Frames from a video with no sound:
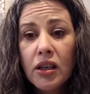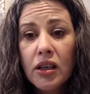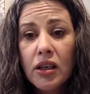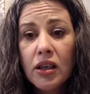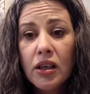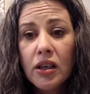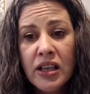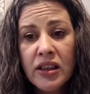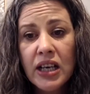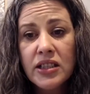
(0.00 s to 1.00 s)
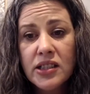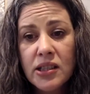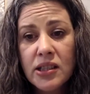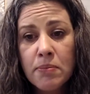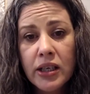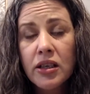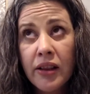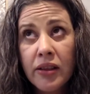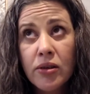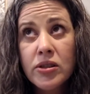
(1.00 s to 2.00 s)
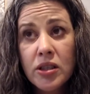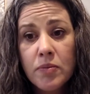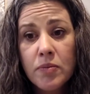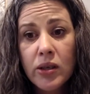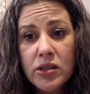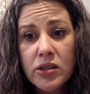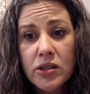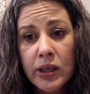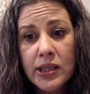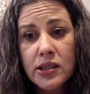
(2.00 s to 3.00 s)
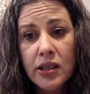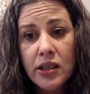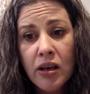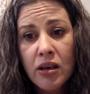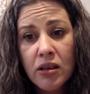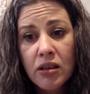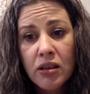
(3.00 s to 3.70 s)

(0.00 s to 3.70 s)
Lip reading: I think that's symbolic, and there's some real synchronicity there.